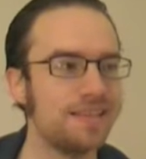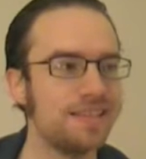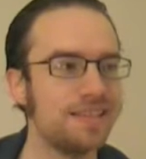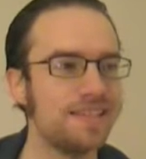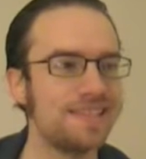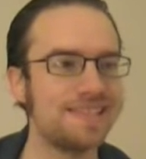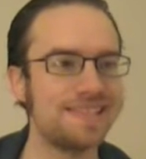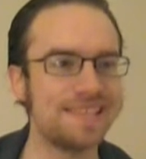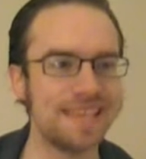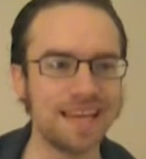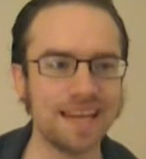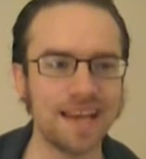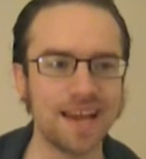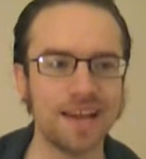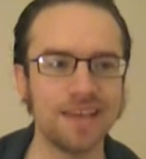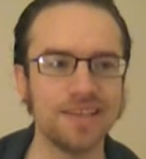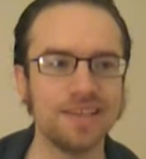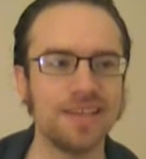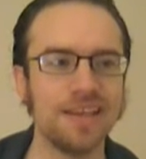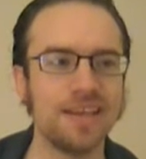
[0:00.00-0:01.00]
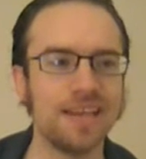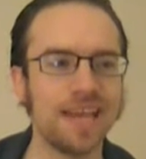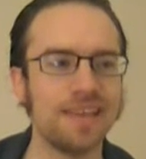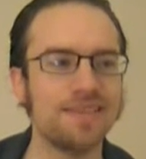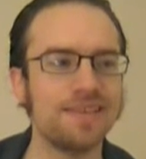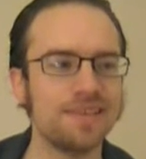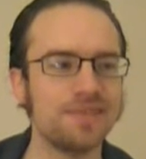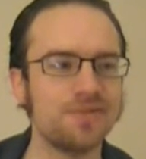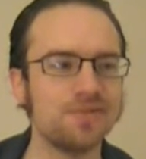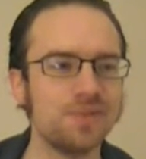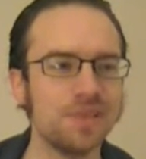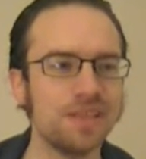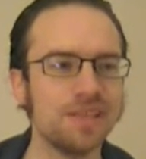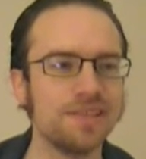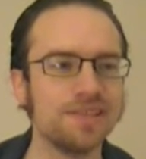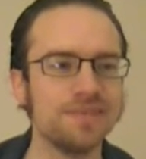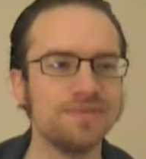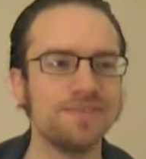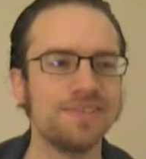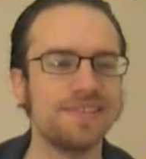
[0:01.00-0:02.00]
Cinna, you get this
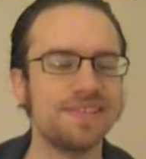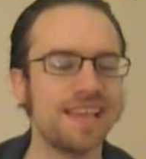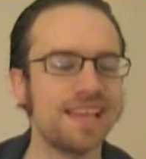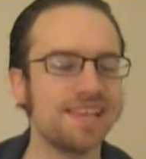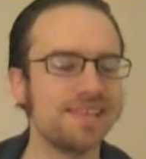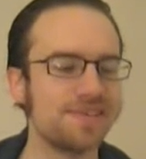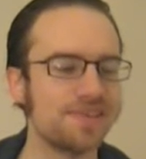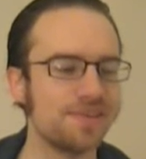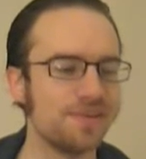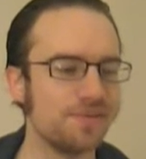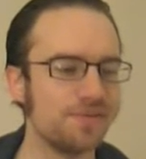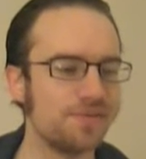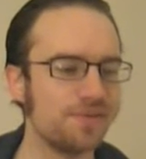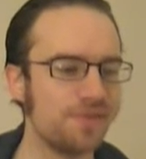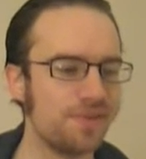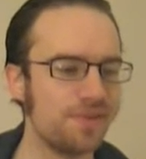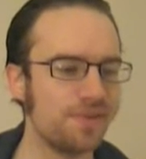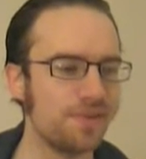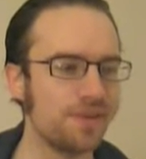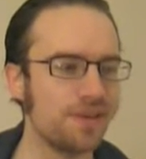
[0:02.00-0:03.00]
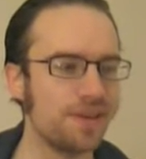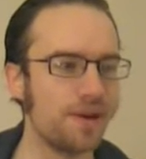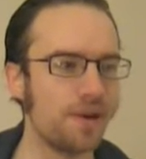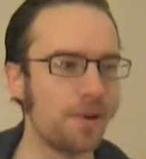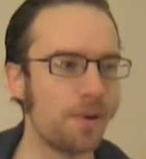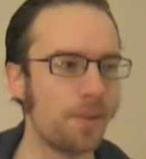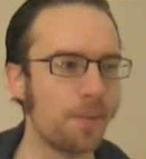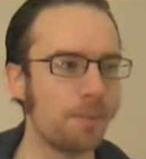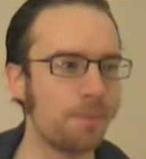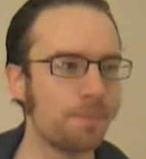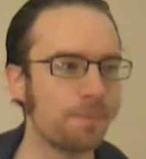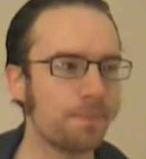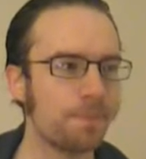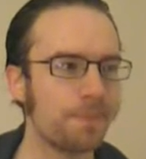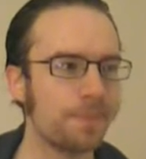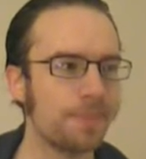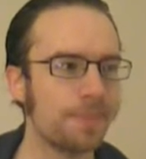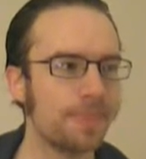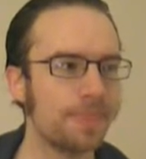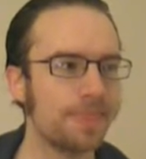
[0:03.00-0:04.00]
real sense of, you know,
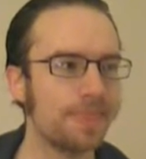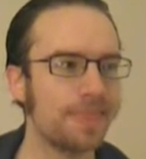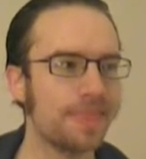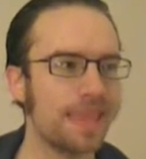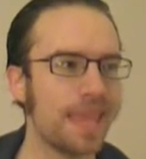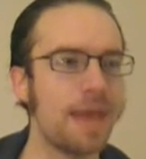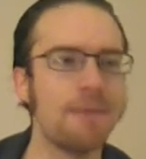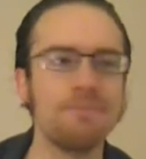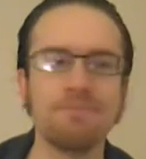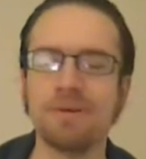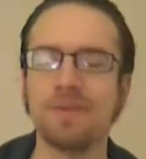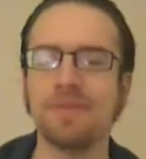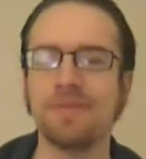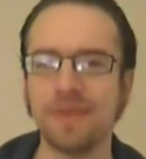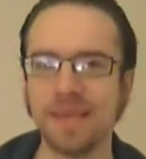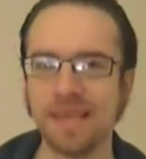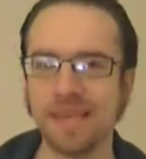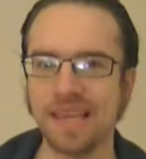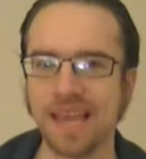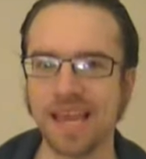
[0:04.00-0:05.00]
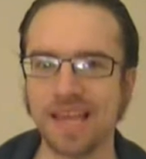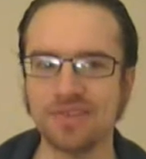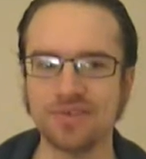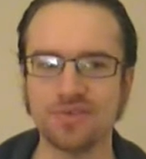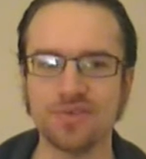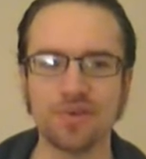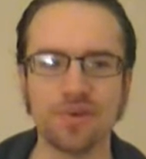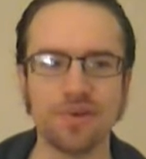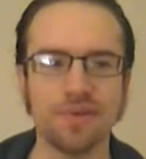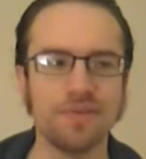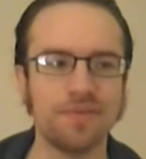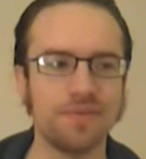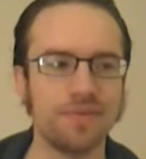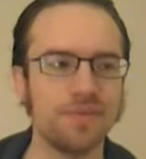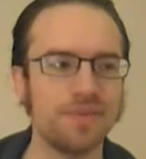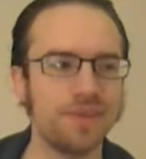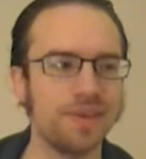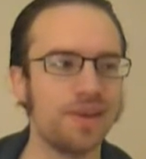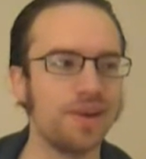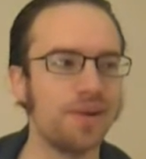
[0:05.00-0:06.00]
empathy and sort of,
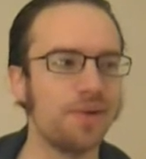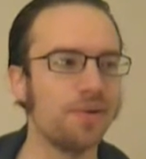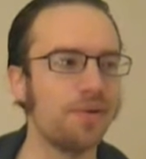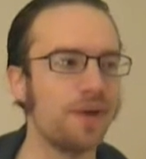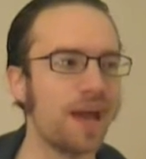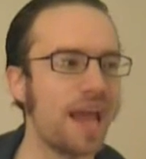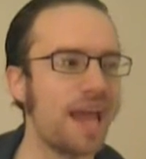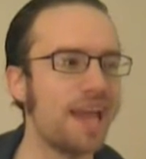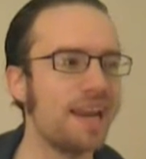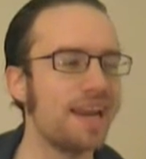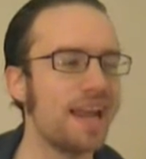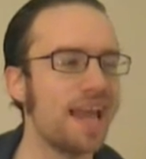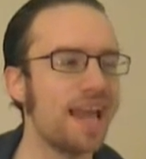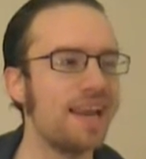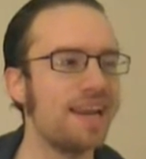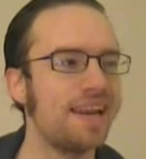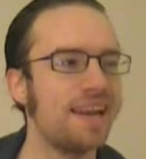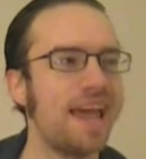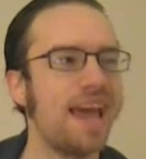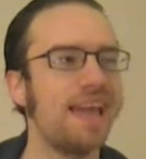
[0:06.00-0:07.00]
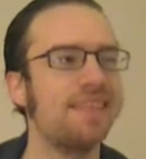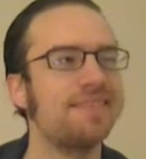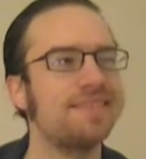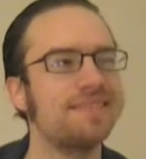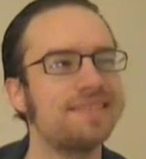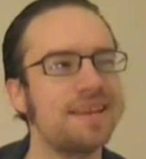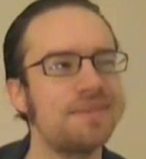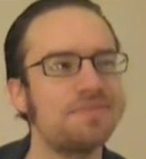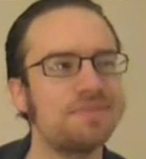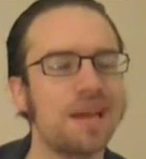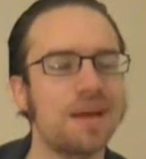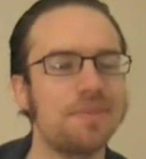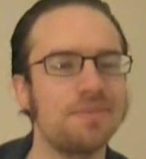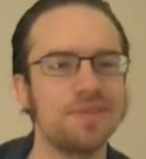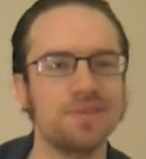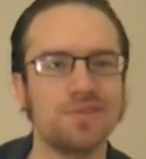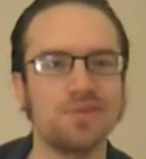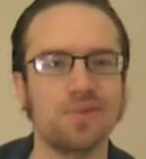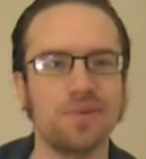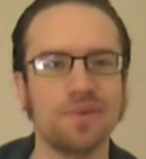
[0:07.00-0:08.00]
you know, and, and at the same time
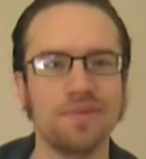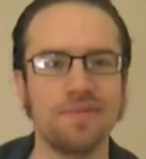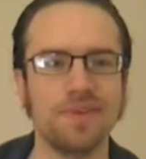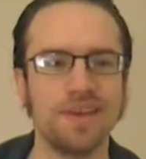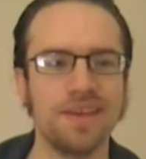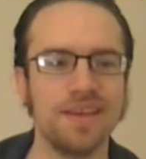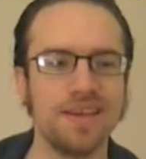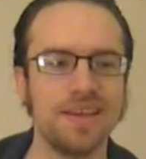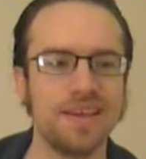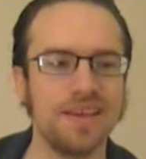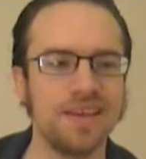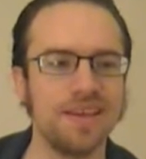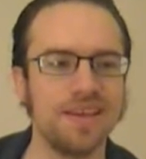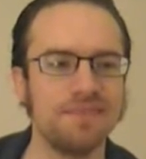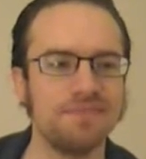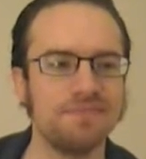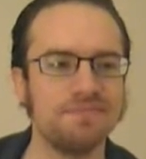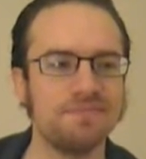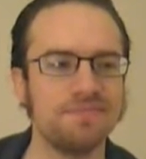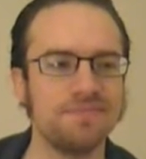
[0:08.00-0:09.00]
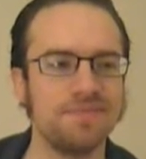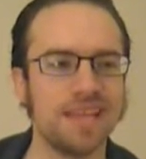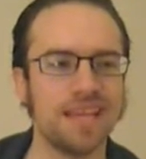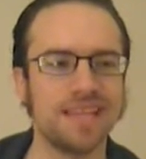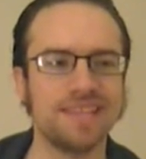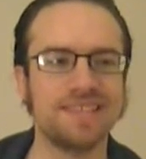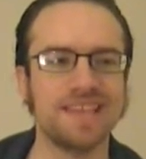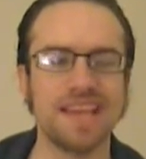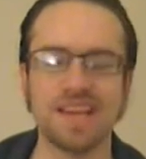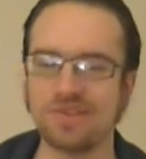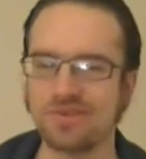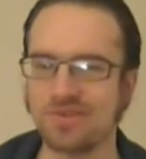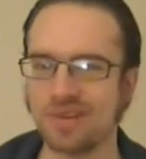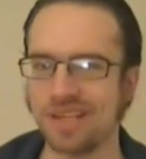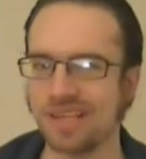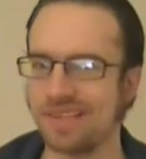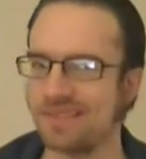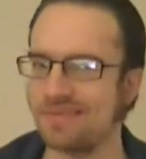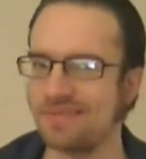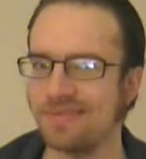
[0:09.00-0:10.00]
this sort of
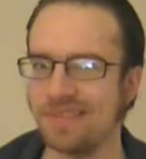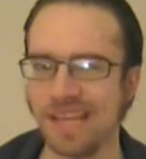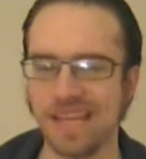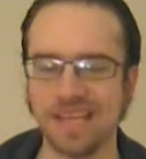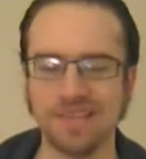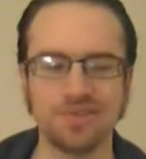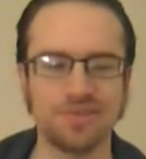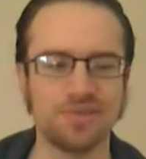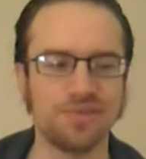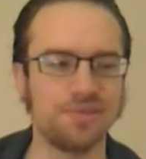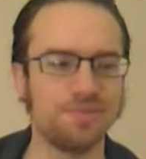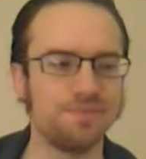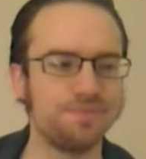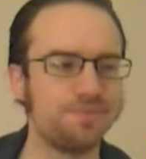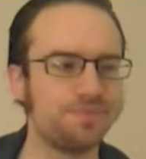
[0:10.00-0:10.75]
eccentric nature.